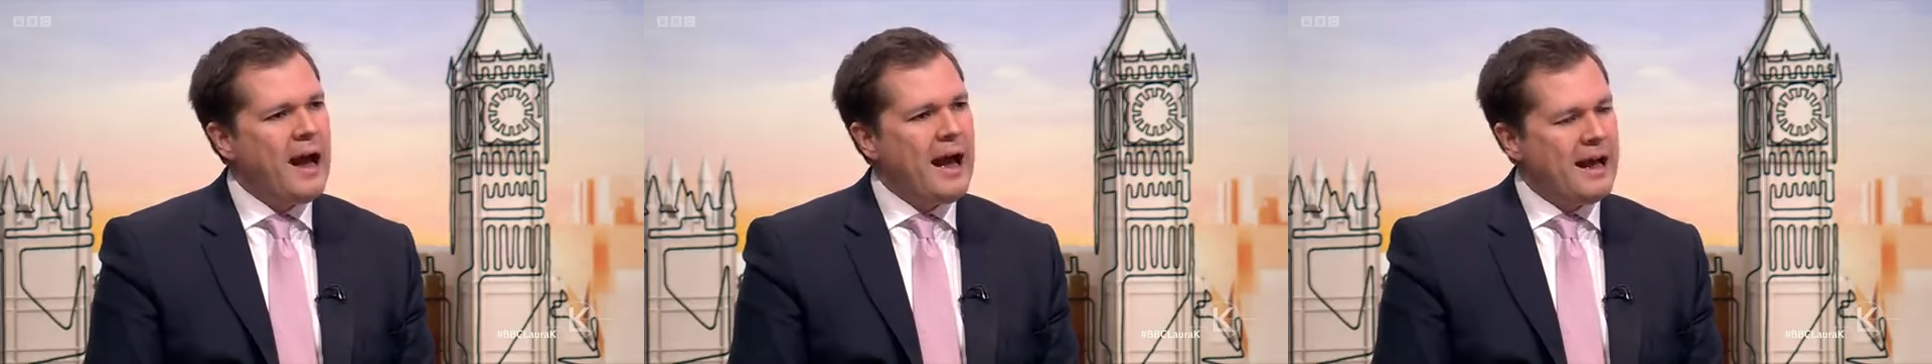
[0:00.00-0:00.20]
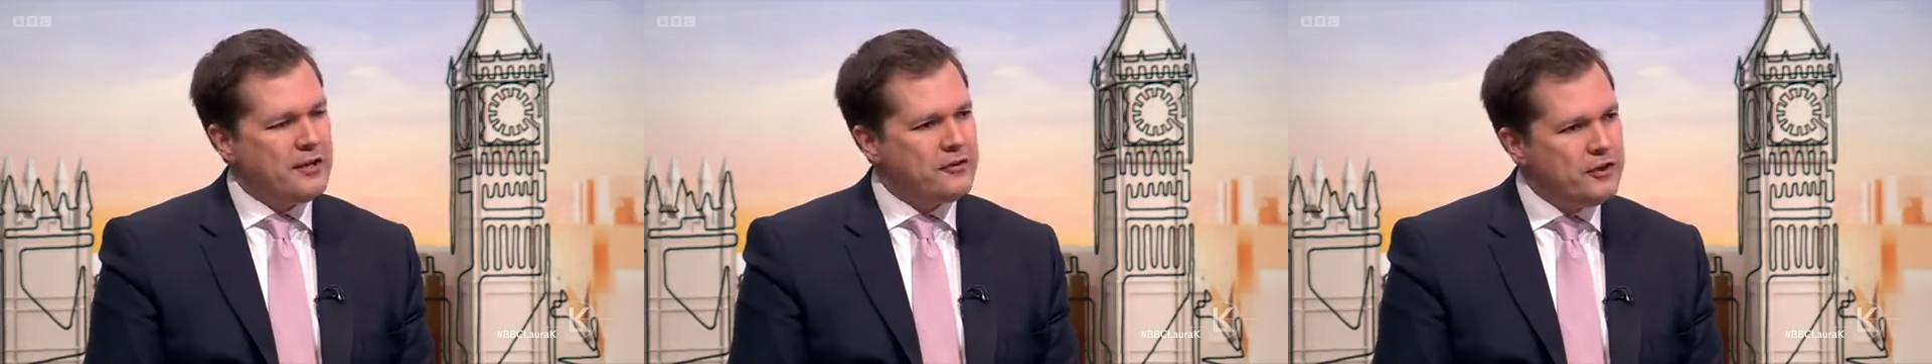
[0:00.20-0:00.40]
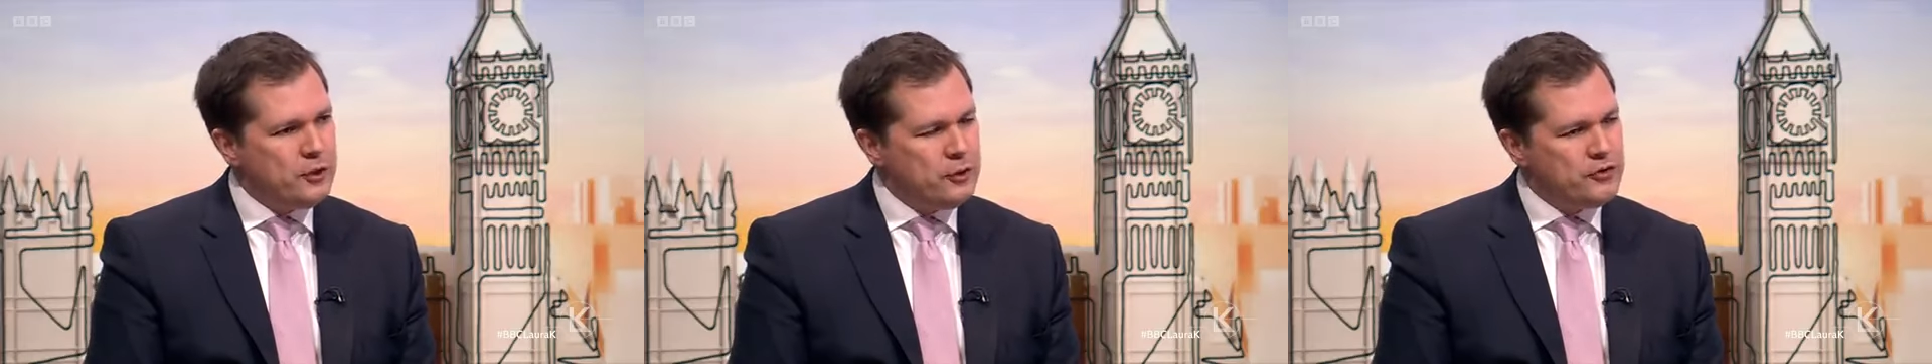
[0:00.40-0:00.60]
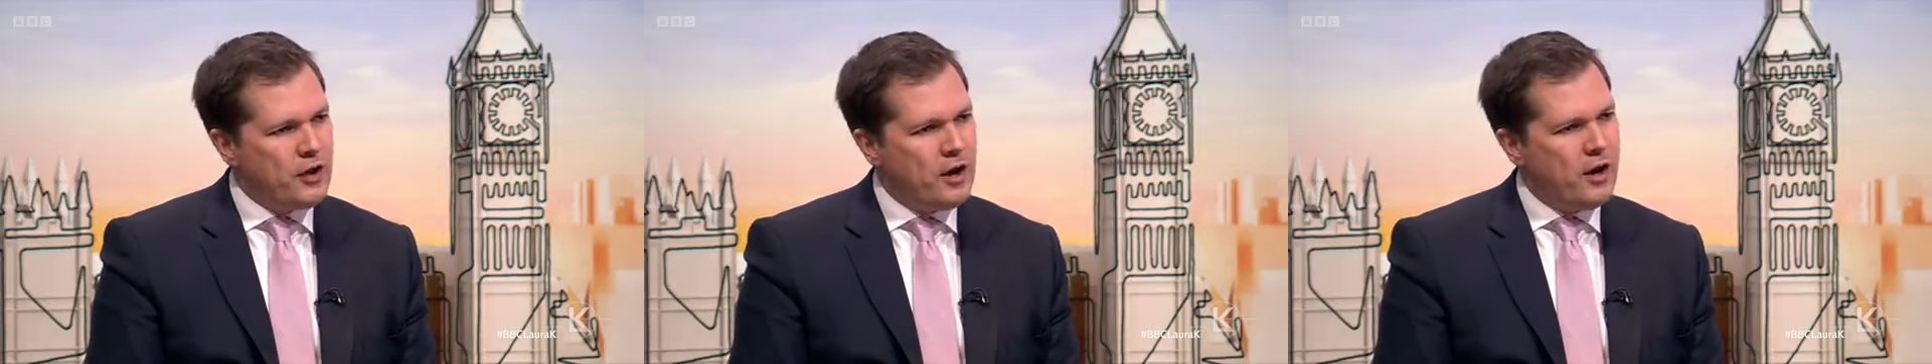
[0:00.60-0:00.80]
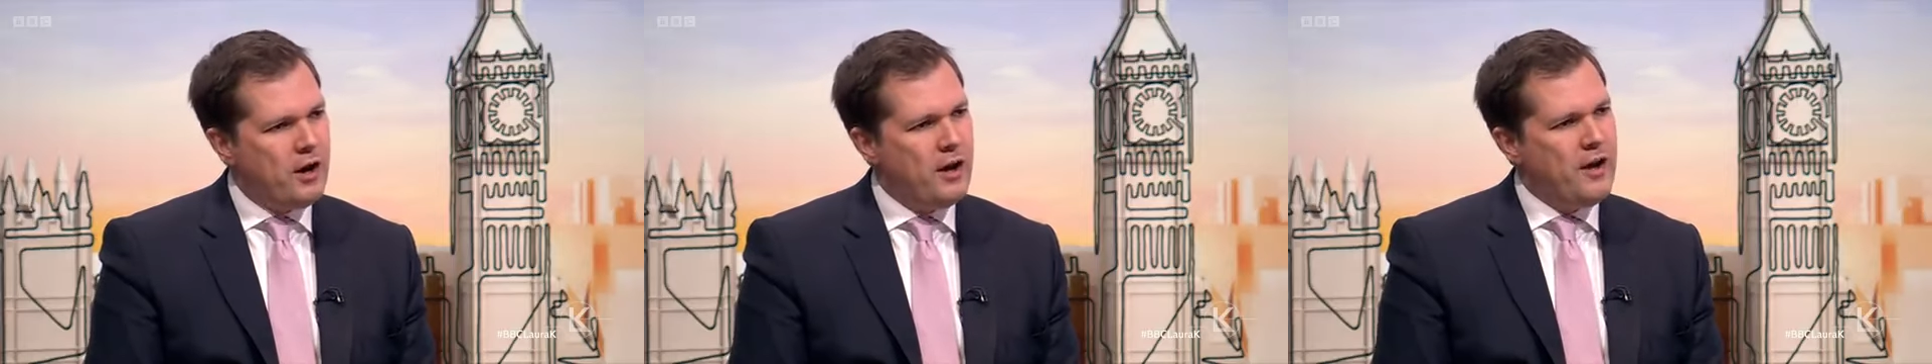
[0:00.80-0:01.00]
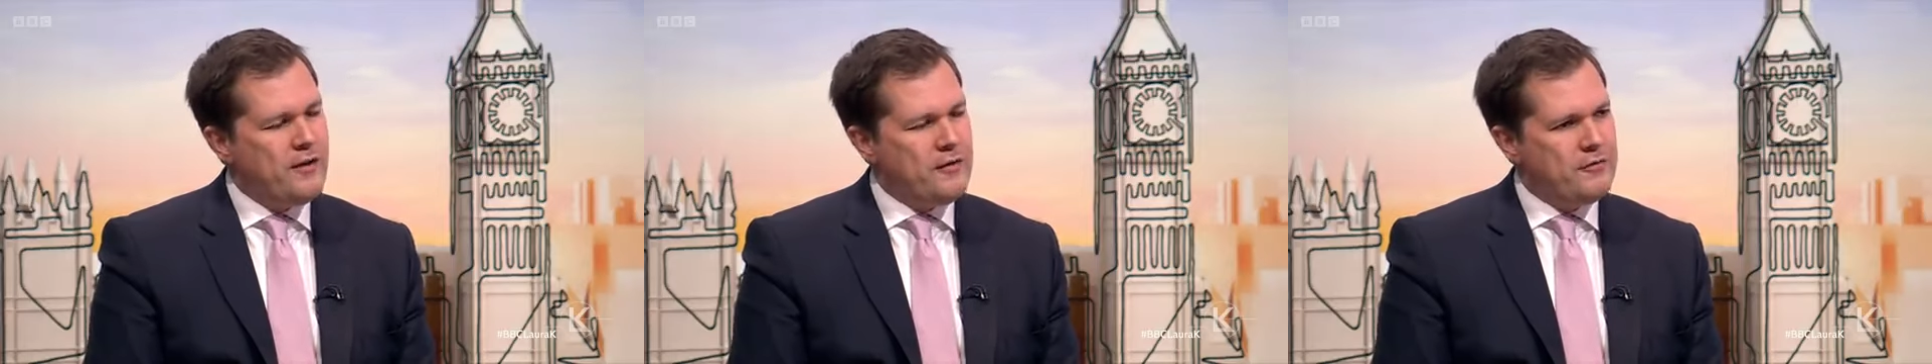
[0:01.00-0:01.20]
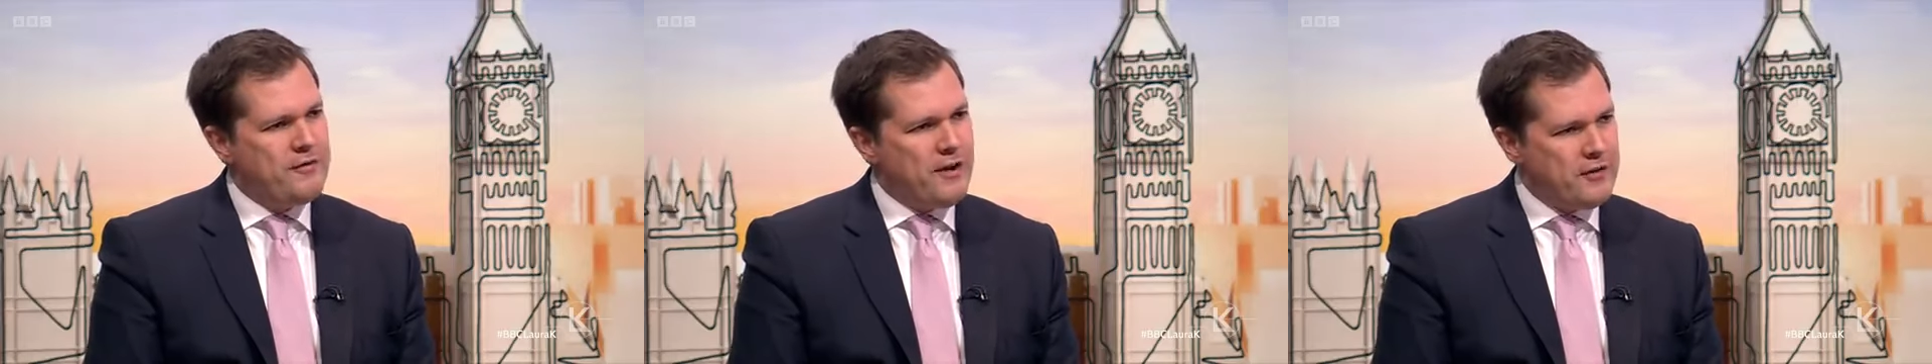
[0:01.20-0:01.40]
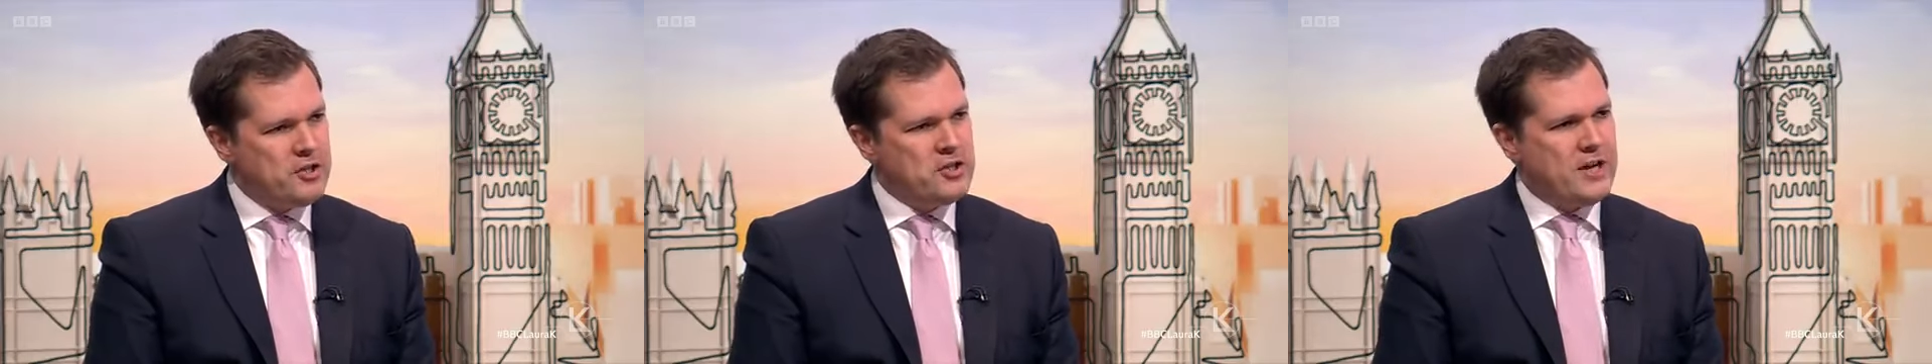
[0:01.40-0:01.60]
and to use our
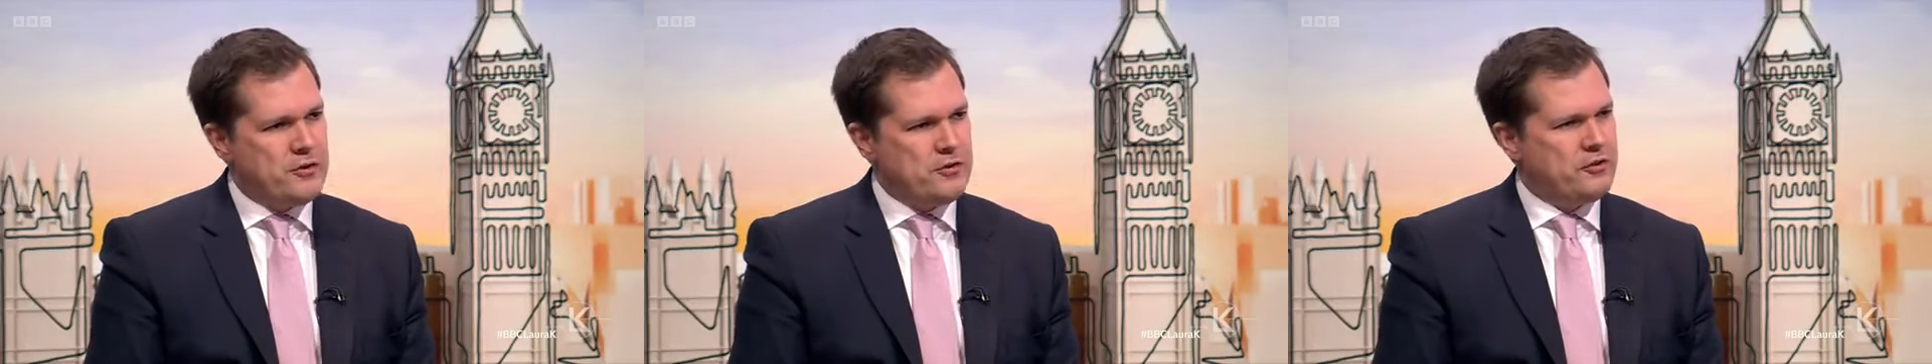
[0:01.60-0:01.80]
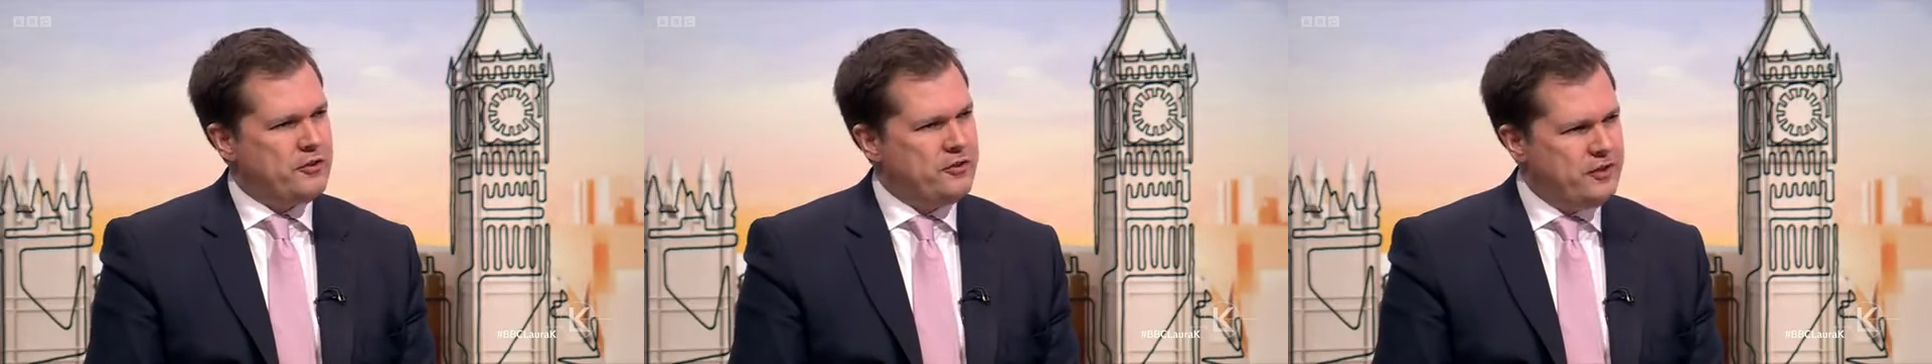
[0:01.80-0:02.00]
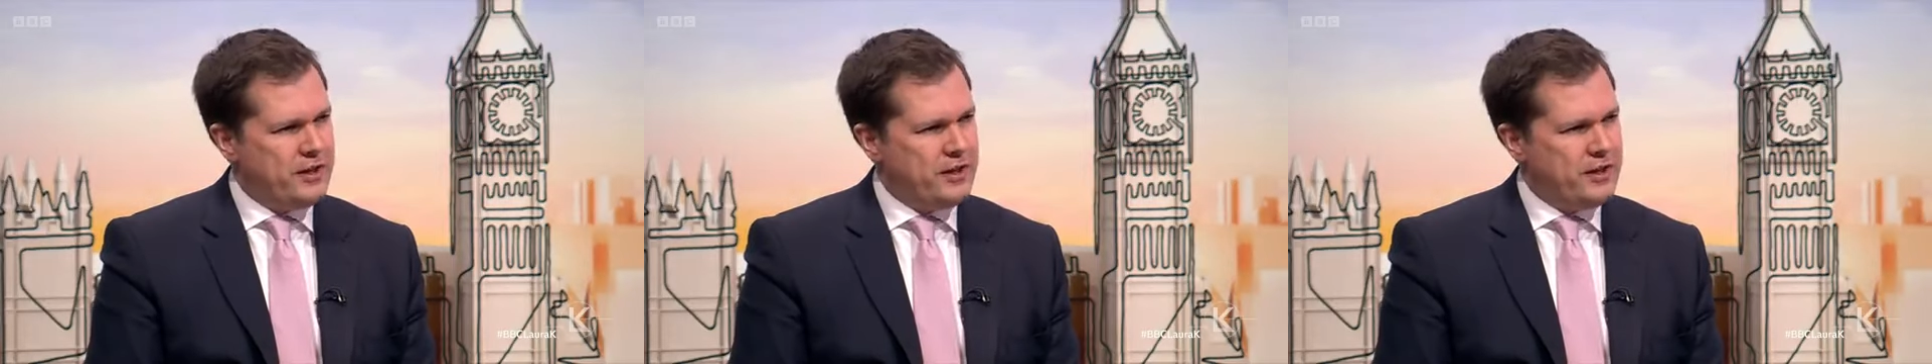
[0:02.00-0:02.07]
very generous and